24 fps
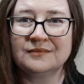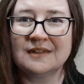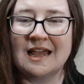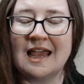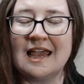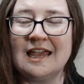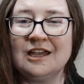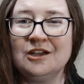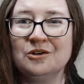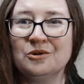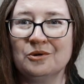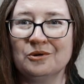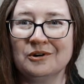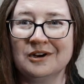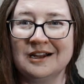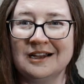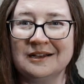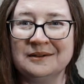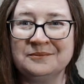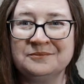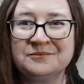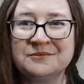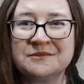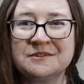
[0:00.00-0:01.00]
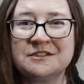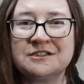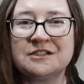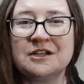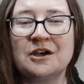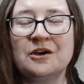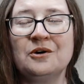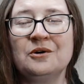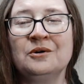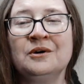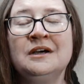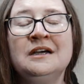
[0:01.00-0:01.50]
Angora.
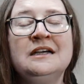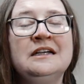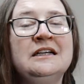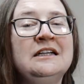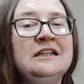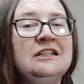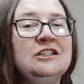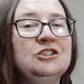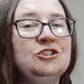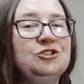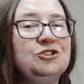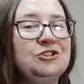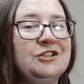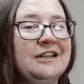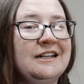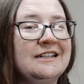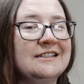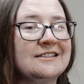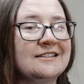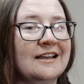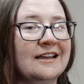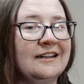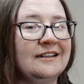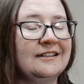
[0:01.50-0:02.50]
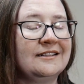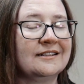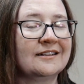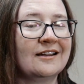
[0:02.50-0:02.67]
So she decided